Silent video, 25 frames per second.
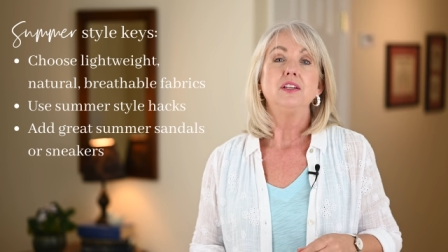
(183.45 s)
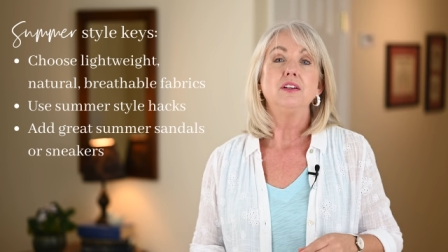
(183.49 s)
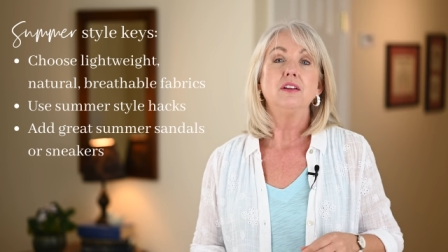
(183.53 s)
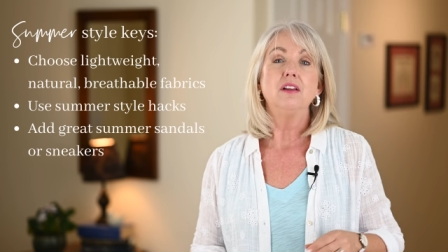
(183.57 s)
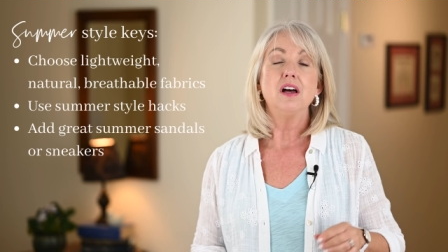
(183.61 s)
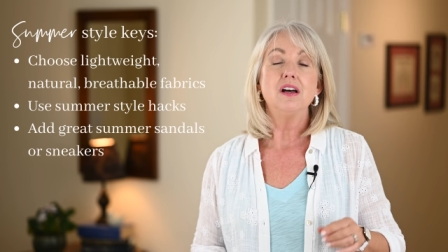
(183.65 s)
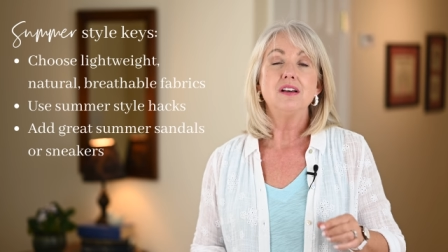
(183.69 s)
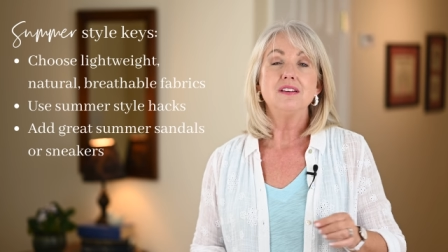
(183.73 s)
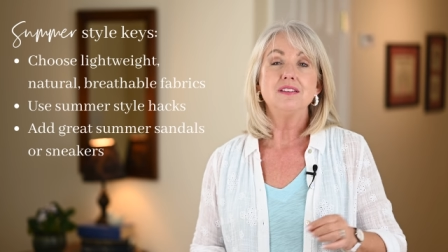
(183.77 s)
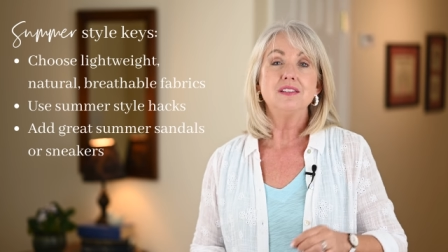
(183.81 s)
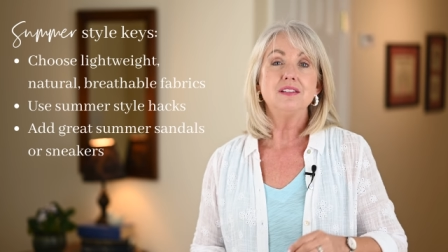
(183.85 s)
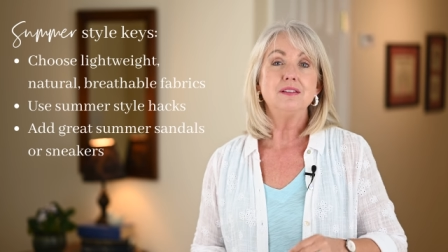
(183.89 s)
You'll
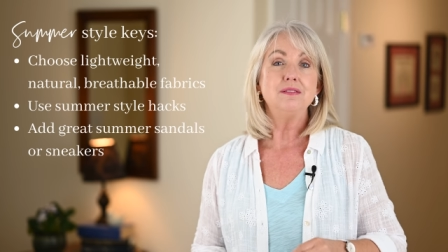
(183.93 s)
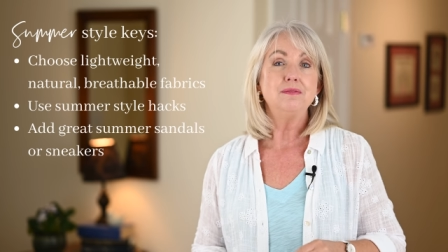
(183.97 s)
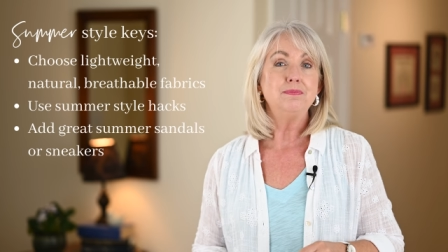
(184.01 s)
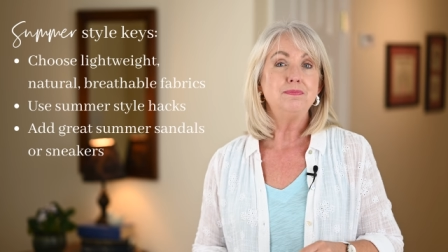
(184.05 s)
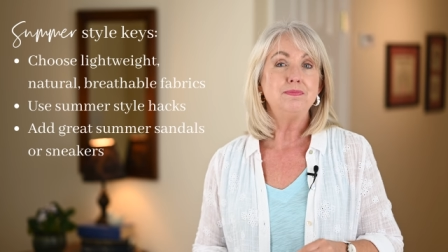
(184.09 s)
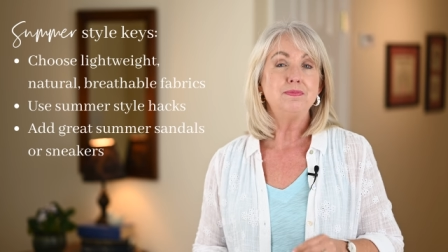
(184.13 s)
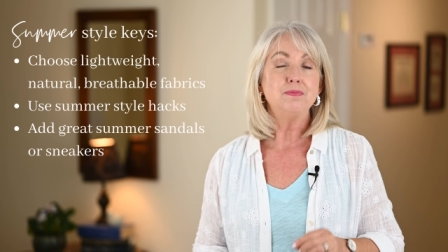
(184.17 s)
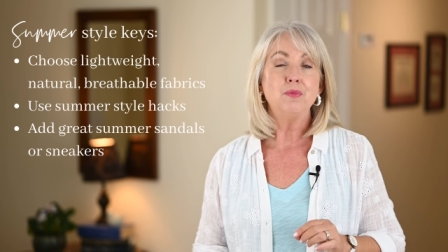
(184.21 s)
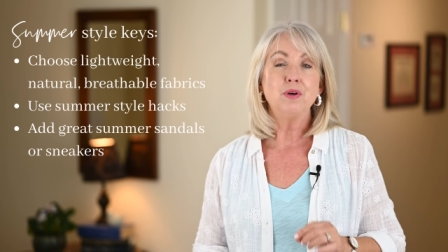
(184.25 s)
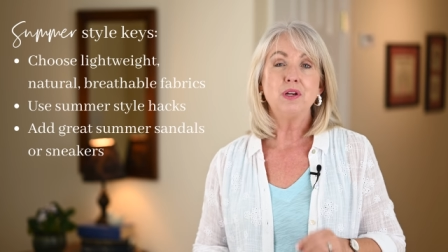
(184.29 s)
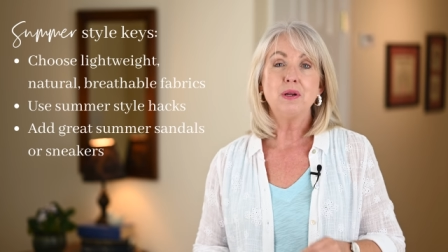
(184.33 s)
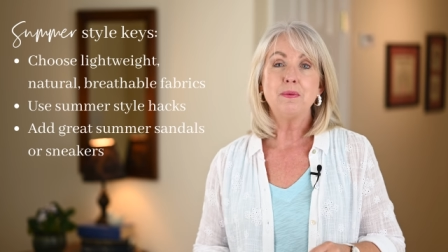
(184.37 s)

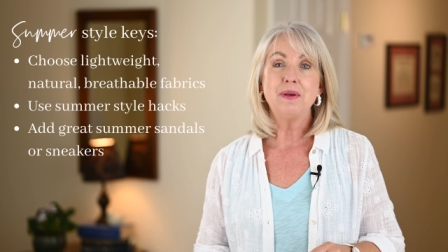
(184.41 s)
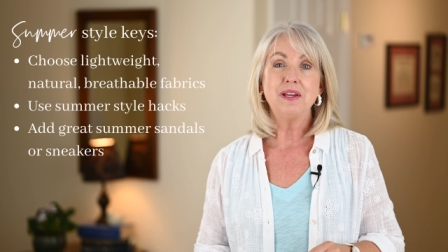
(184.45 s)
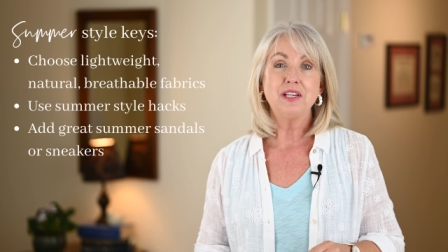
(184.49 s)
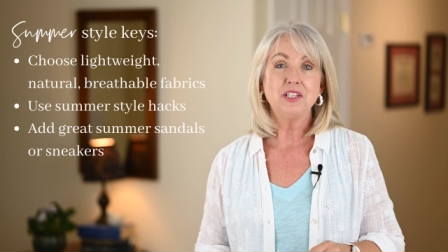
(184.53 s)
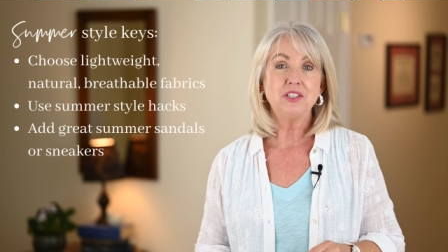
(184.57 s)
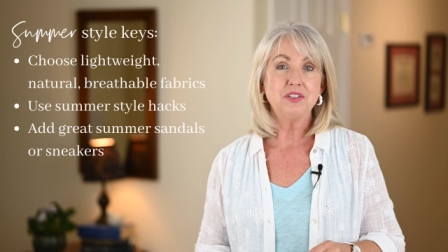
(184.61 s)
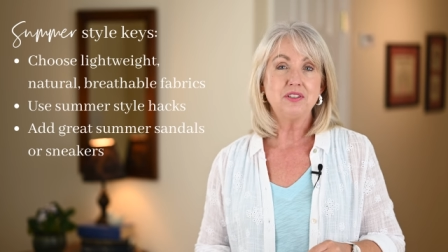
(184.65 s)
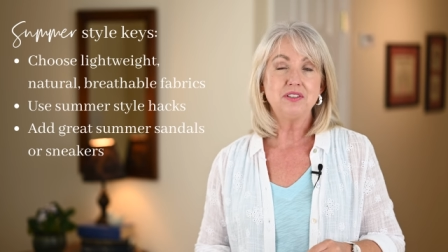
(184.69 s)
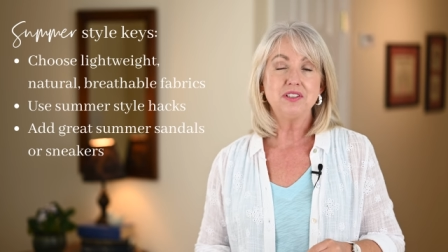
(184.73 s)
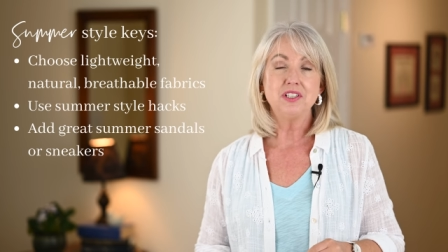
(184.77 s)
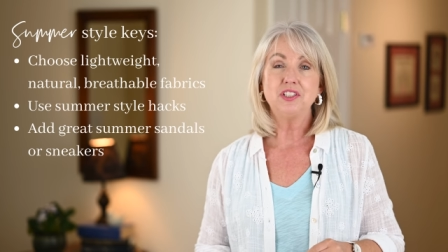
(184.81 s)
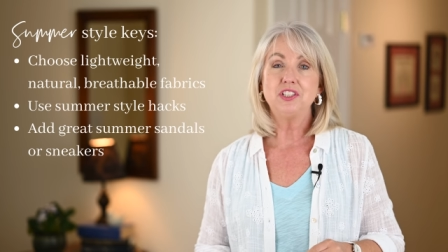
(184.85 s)
also want to
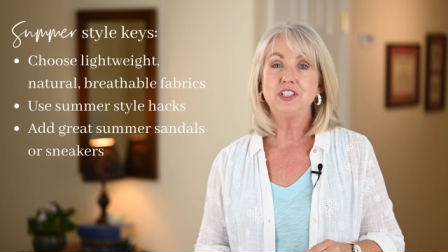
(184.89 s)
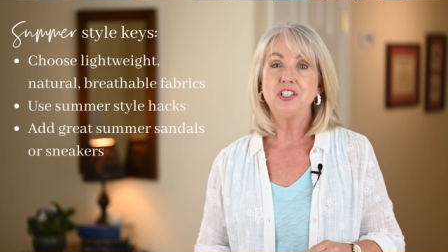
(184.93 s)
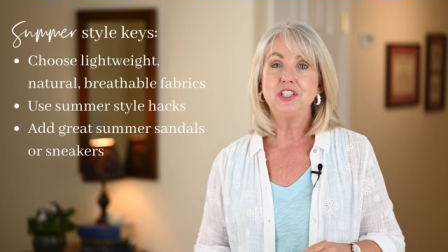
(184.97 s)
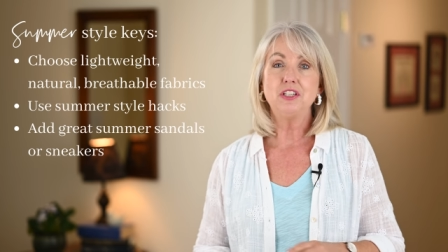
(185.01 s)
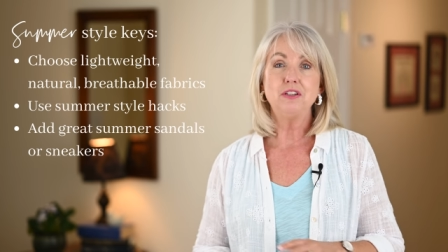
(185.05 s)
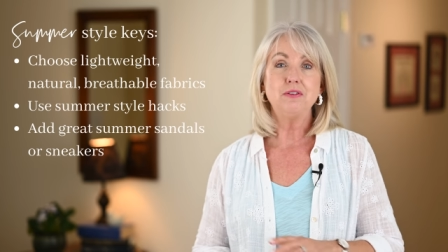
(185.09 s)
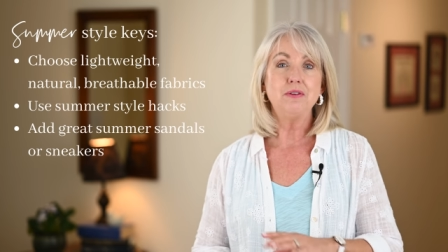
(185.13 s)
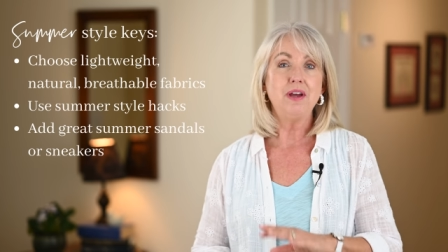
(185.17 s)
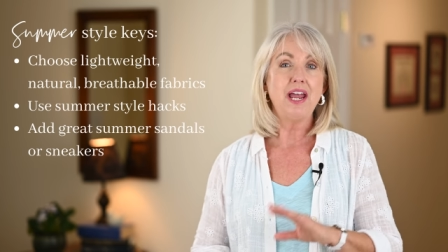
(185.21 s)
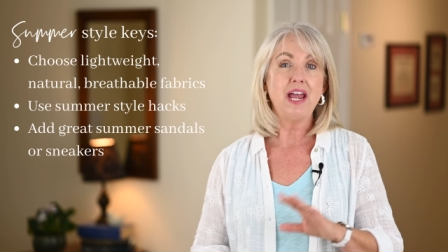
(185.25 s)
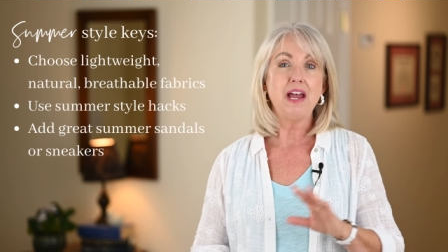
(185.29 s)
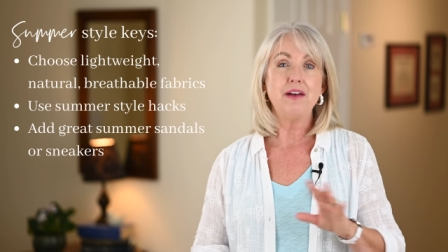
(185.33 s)
make sure that
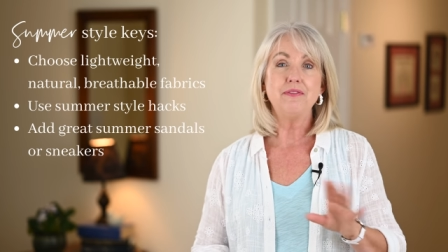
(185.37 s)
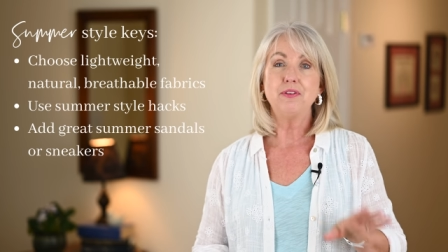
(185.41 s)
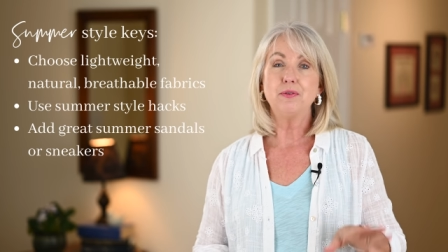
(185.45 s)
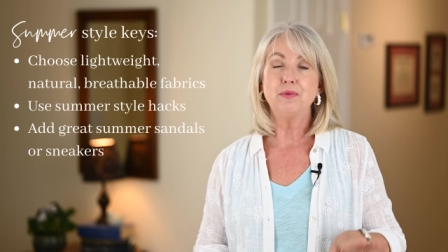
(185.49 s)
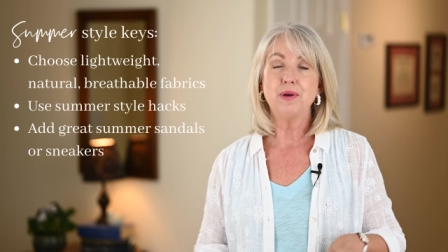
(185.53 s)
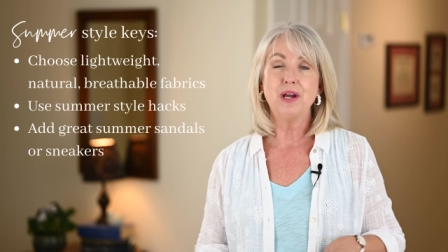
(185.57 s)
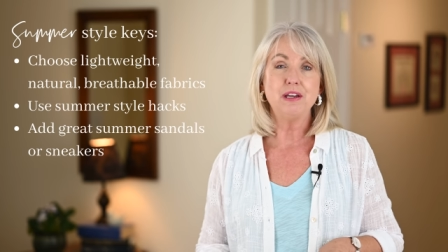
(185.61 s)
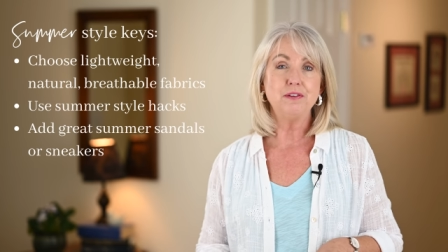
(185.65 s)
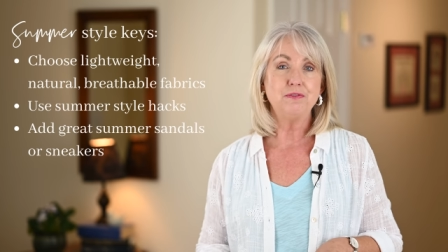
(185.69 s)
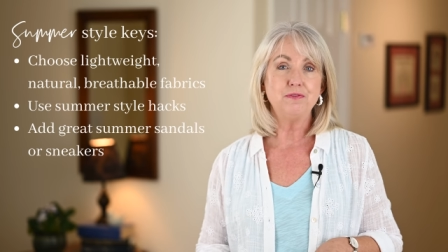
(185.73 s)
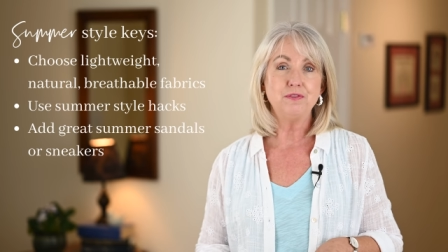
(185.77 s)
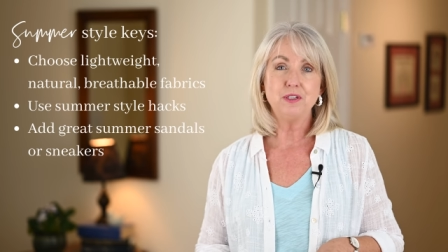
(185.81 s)
you have the
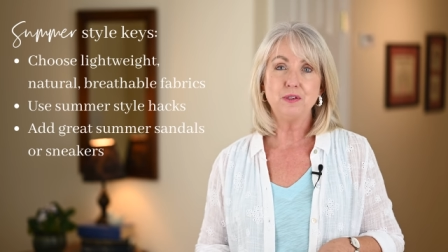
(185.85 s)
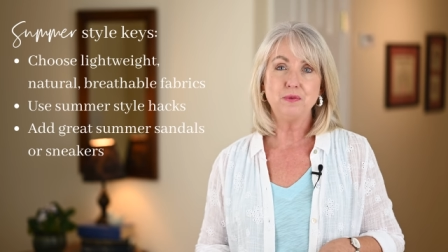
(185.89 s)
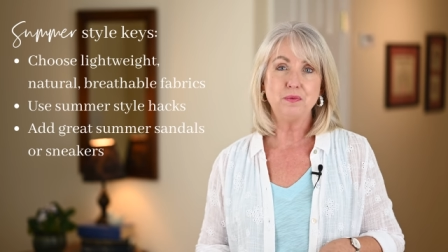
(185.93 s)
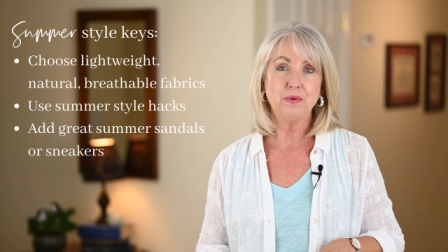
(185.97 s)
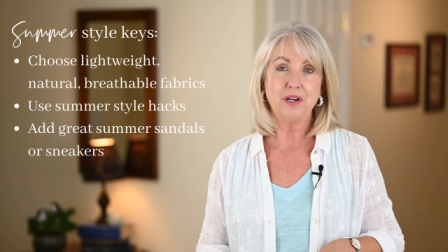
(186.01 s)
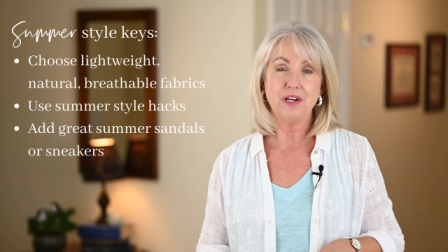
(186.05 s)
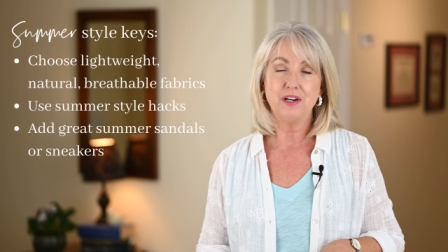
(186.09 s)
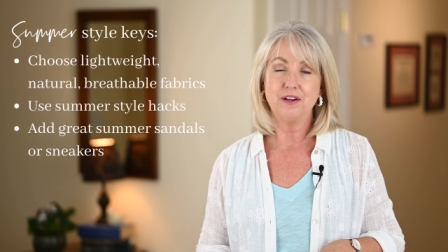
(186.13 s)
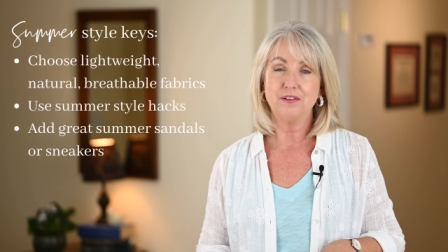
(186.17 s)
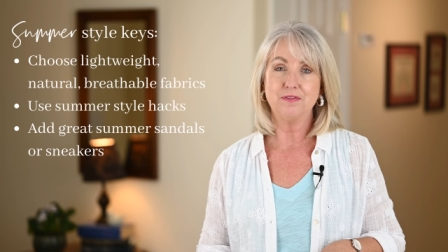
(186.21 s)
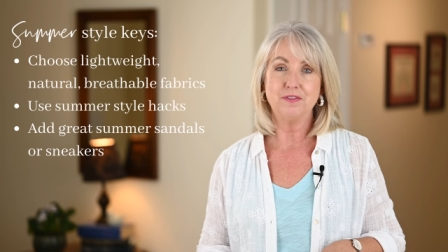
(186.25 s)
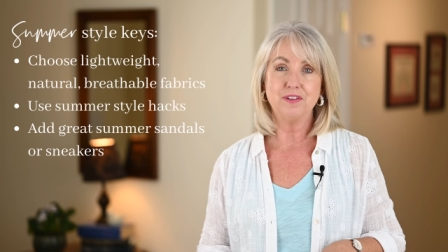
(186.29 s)
right
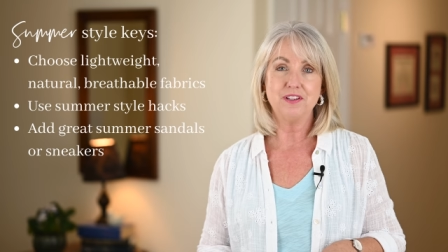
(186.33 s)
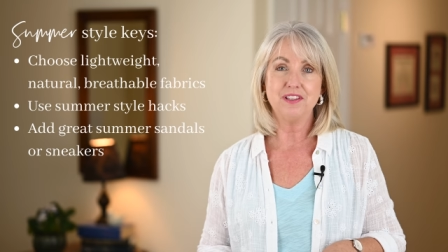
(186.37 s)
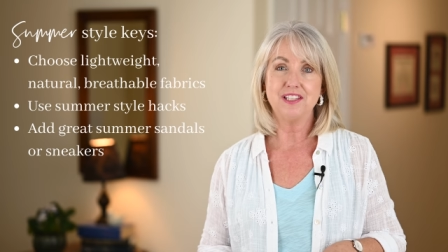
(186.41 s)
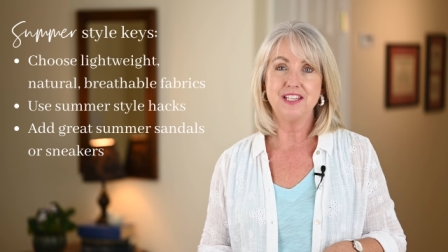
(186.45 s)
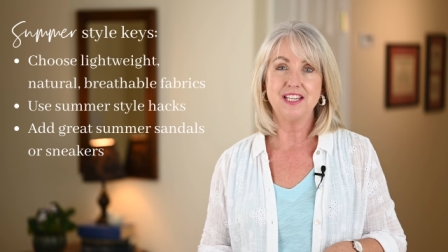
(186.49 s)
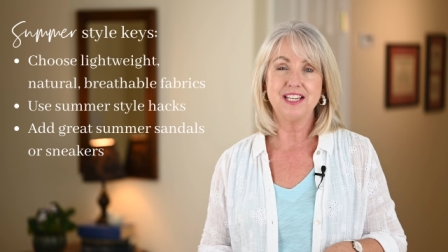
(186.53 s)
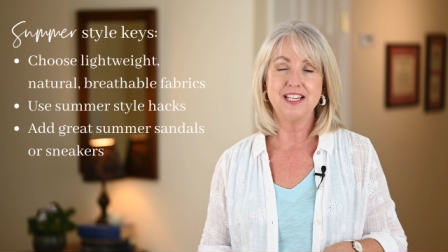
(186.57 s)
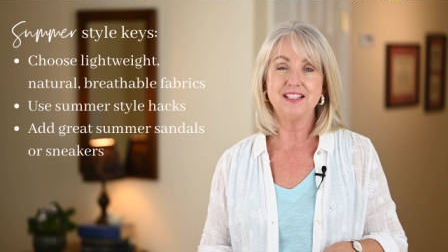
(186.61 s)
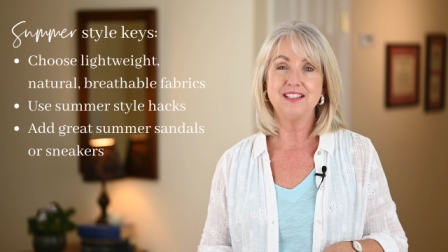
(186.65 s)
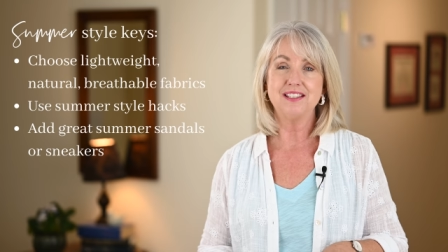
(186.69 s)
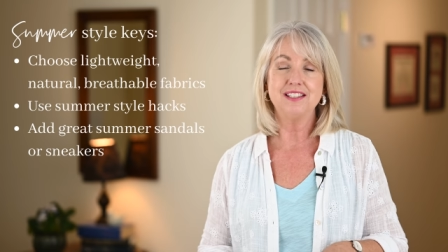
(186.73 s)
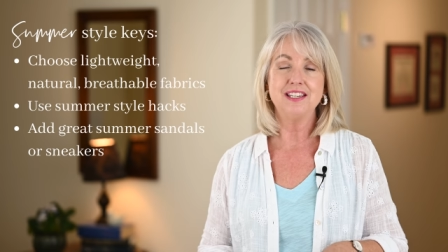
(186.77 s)
footwear for
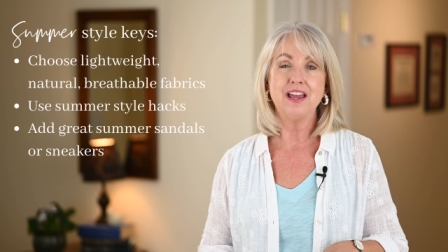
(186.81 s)
this.